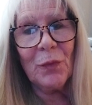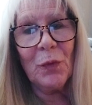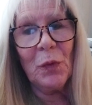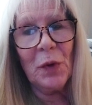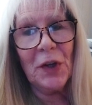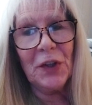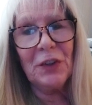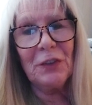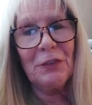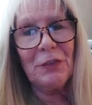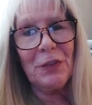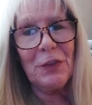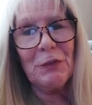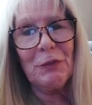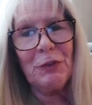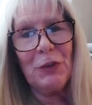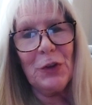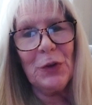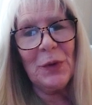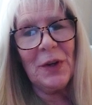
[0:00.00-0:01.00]
One of the
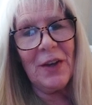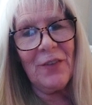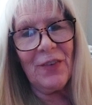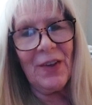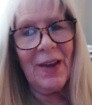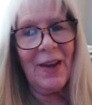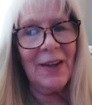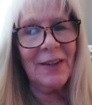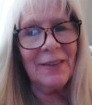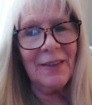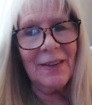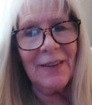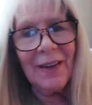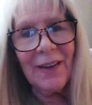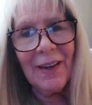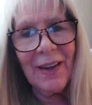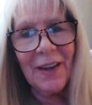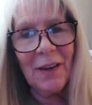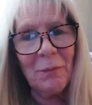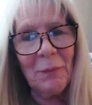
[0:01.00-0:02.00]
few I've had
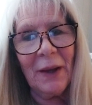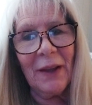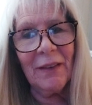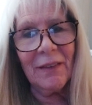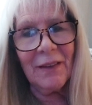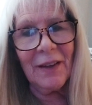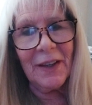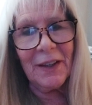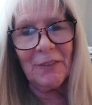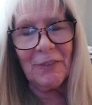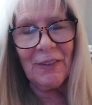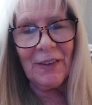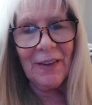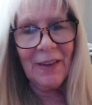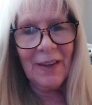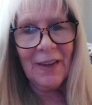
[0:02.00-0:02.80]
in my life.